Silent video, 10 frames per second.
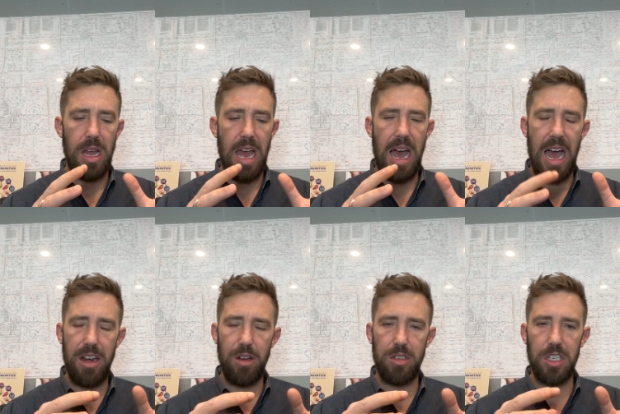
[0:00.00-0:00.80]
at high
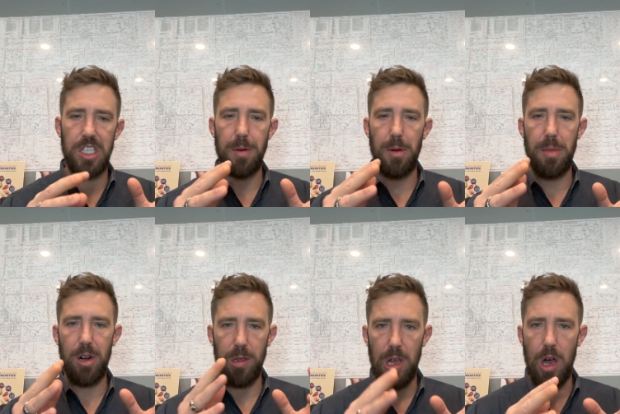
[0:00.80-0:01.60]
doses, some are
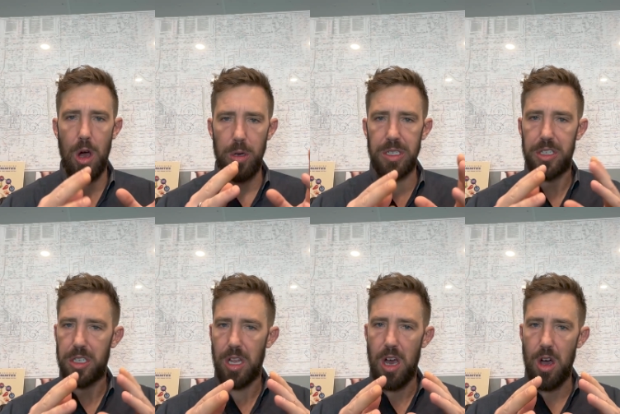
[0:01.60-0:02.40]
better low and
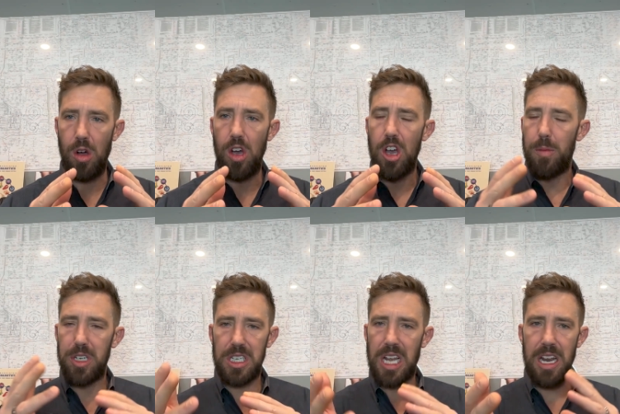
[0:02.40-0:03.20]
slow, but
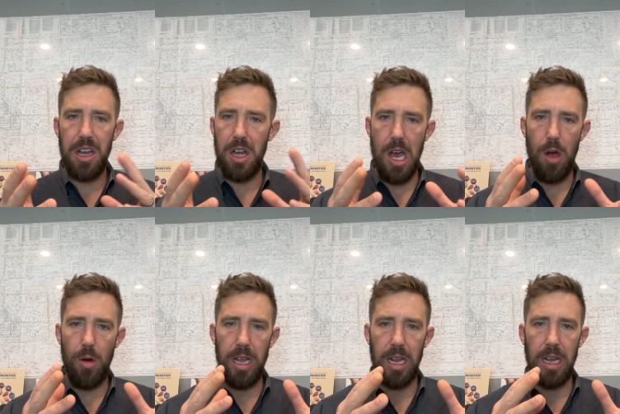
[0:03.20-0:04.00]
just kind of
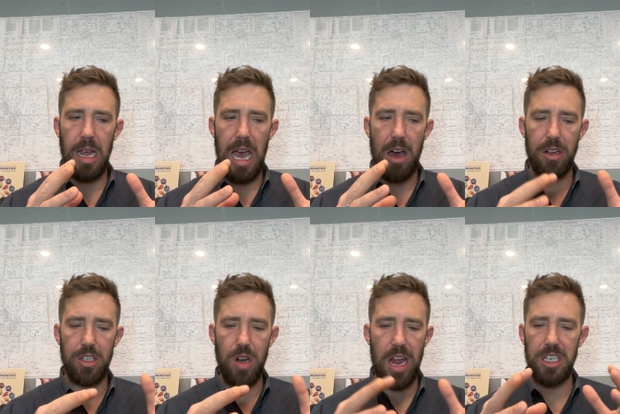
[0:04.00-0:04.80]
knowing how to
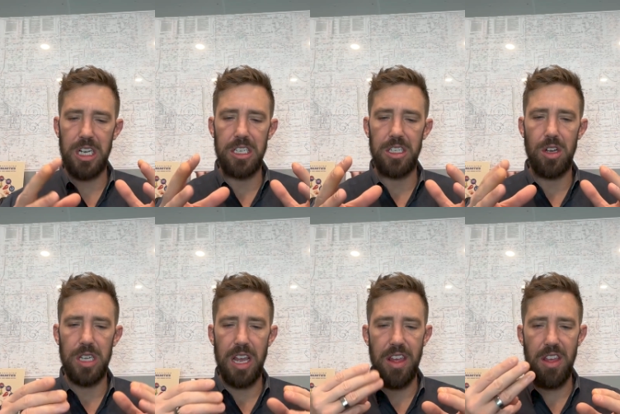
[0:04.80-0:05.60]
strategize those.
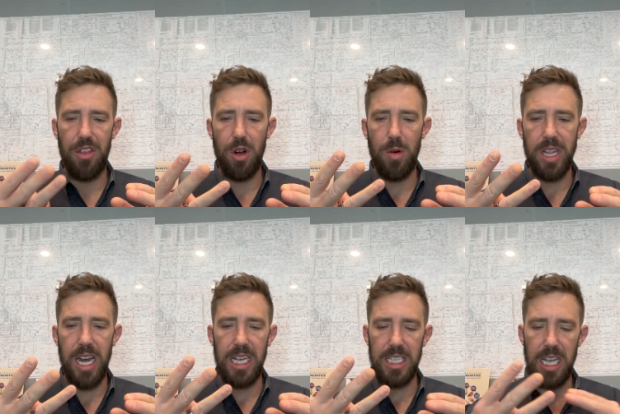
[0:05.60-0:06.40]
And then the third one that
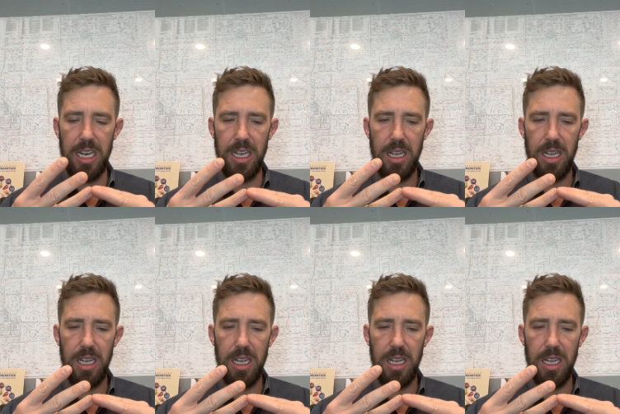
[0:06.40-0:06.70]
I said